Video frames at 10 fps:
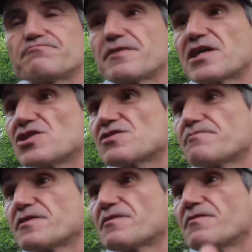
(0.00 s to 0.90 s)
because
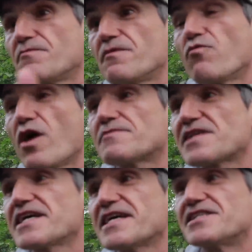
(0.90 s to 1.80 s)
what I'm
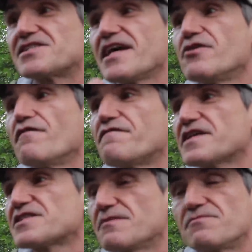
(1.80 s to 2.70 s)
saying is they're not
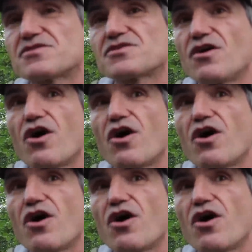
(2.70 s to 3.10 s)
victims